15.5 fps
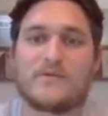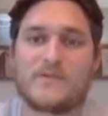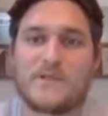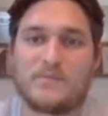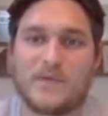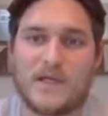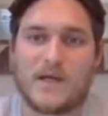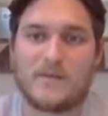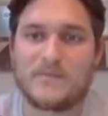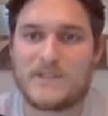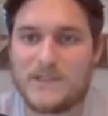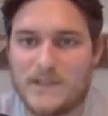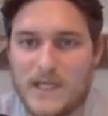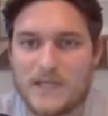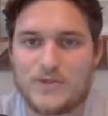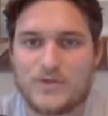become
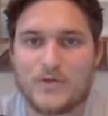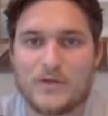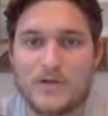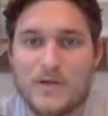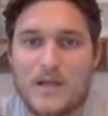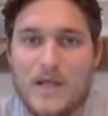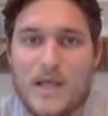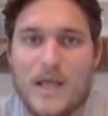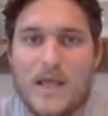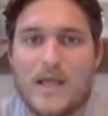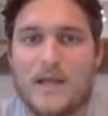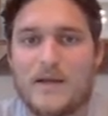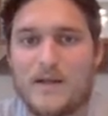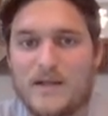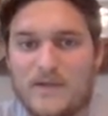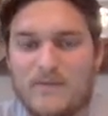denatured.
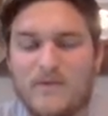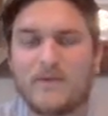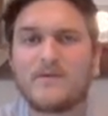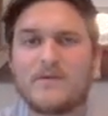And it's very